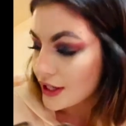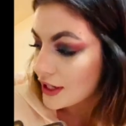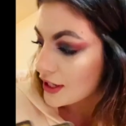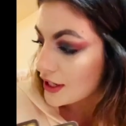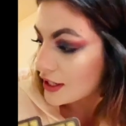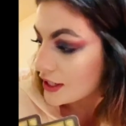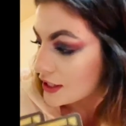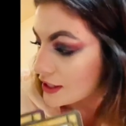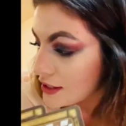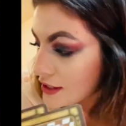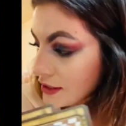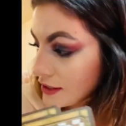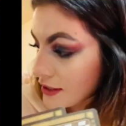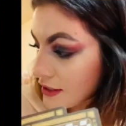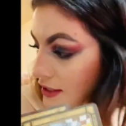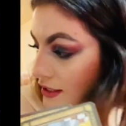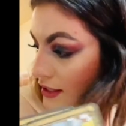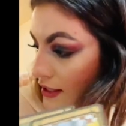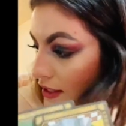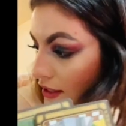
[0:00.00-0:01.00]

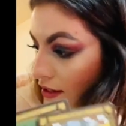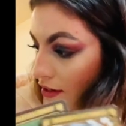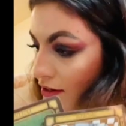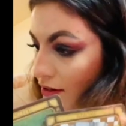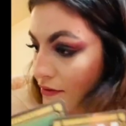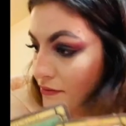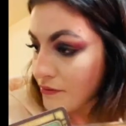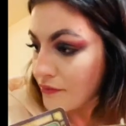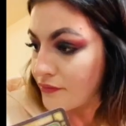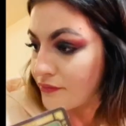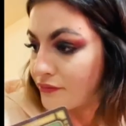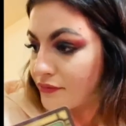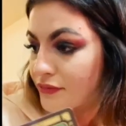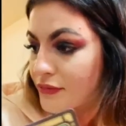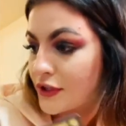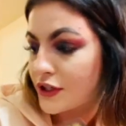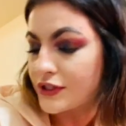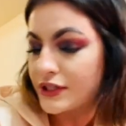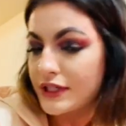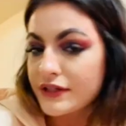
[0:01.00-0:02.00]
And
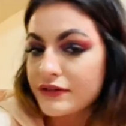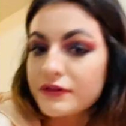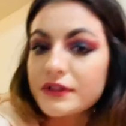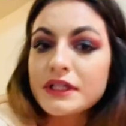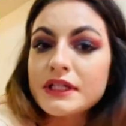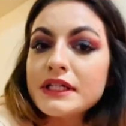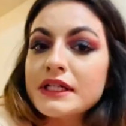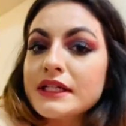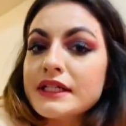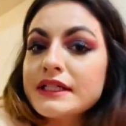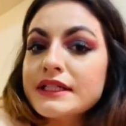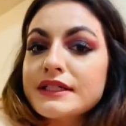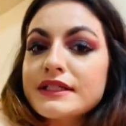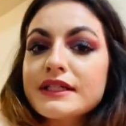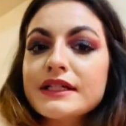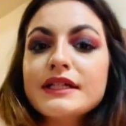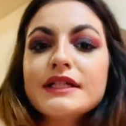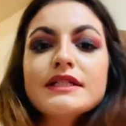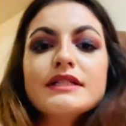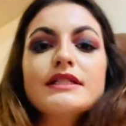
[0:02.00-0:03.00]
there definitely
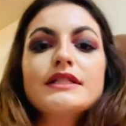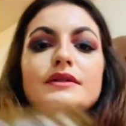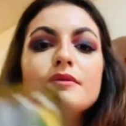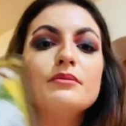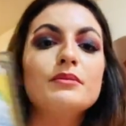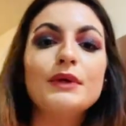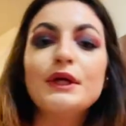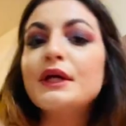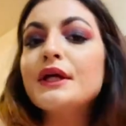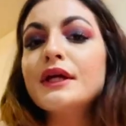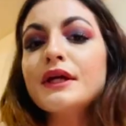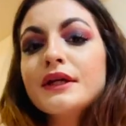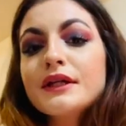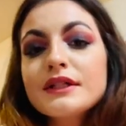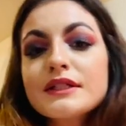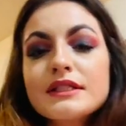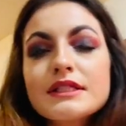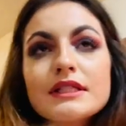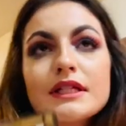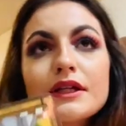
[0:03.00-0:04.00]
needs to be
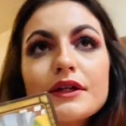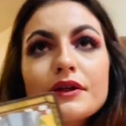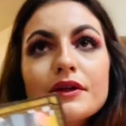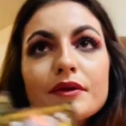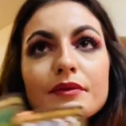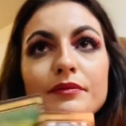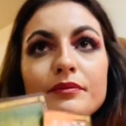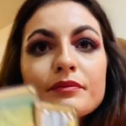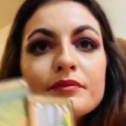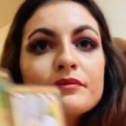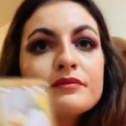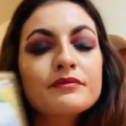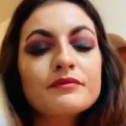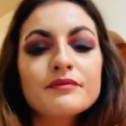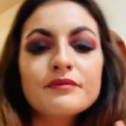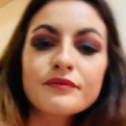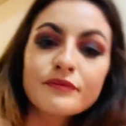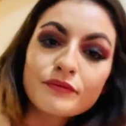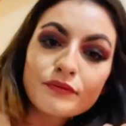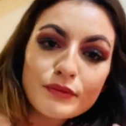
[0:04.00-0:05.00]
some
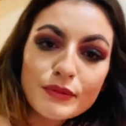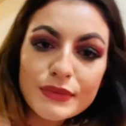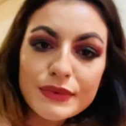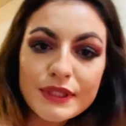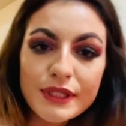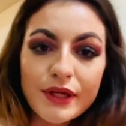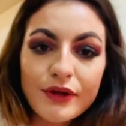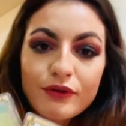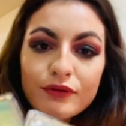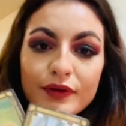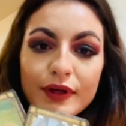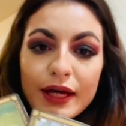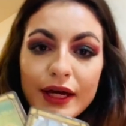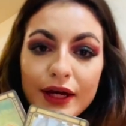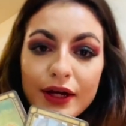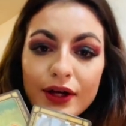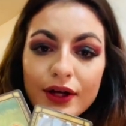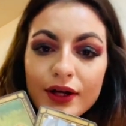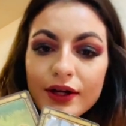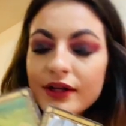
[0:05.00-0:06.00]

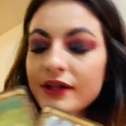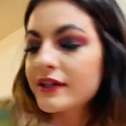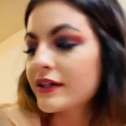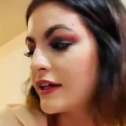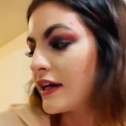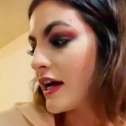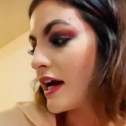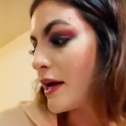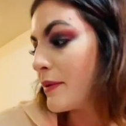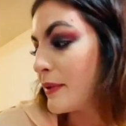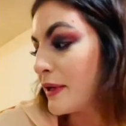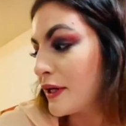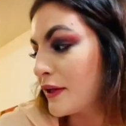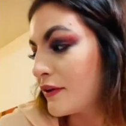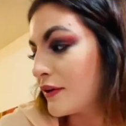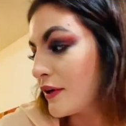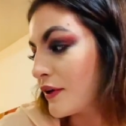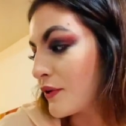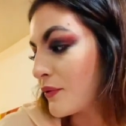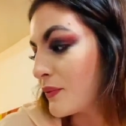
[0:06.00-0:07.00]
self-care. I mean,
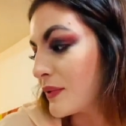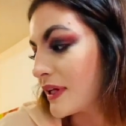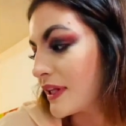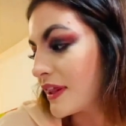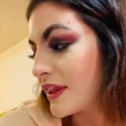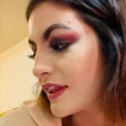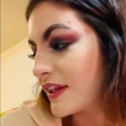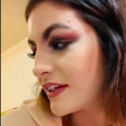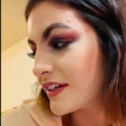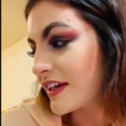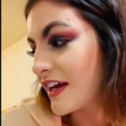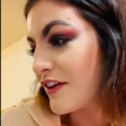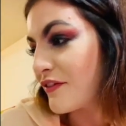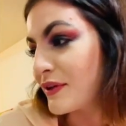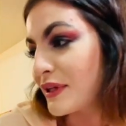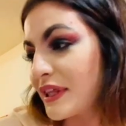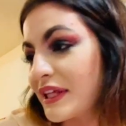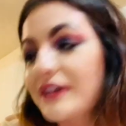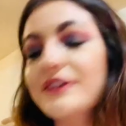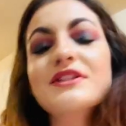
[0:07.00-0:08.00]
along with
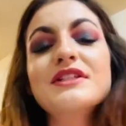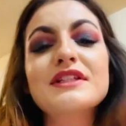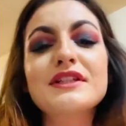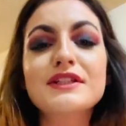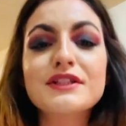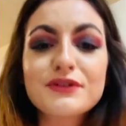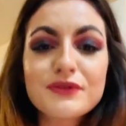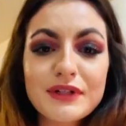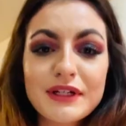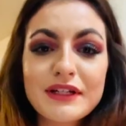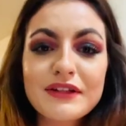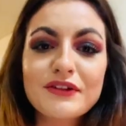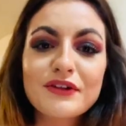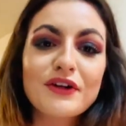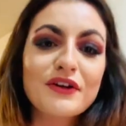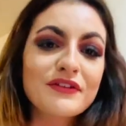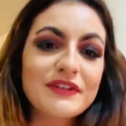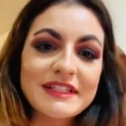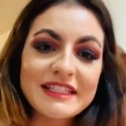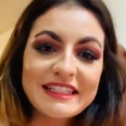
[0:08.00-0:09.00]
everything else in this reading, there
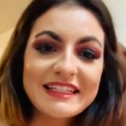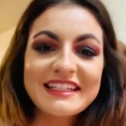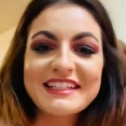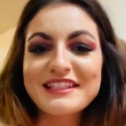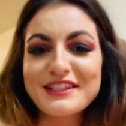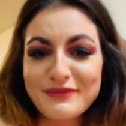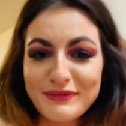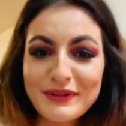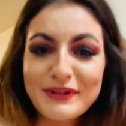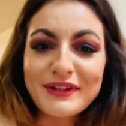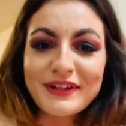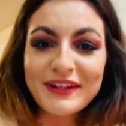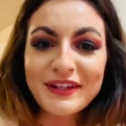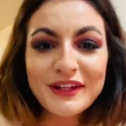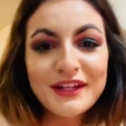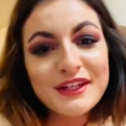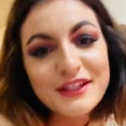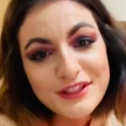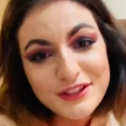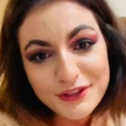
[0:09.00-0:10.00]
obviously needs to be
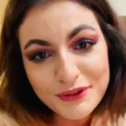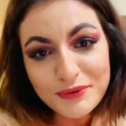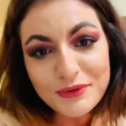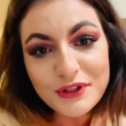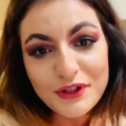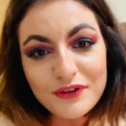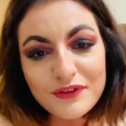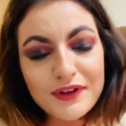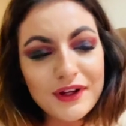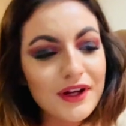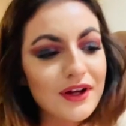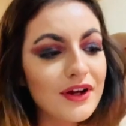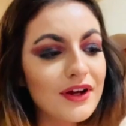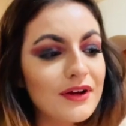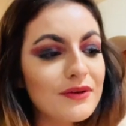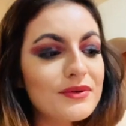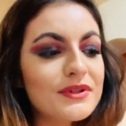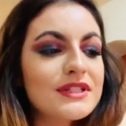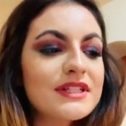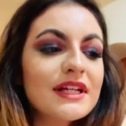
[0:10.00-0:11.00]
some self-care.
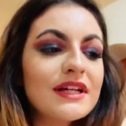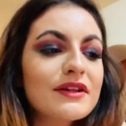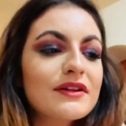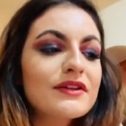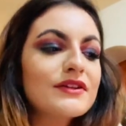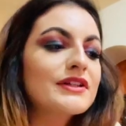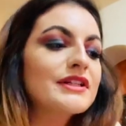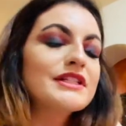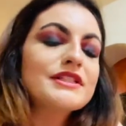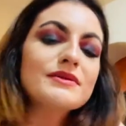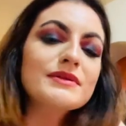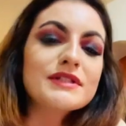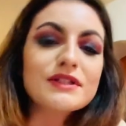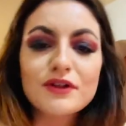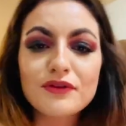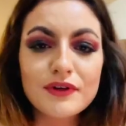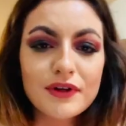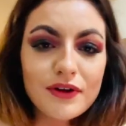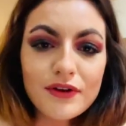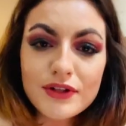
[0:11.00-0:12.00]
I would say there needs to be
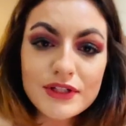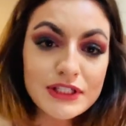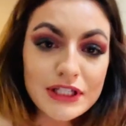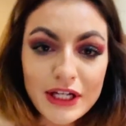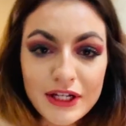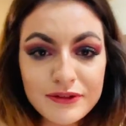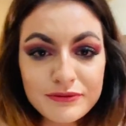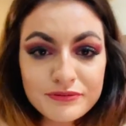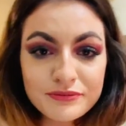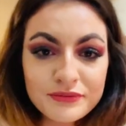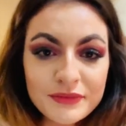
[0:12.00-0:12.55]
self-care all the time.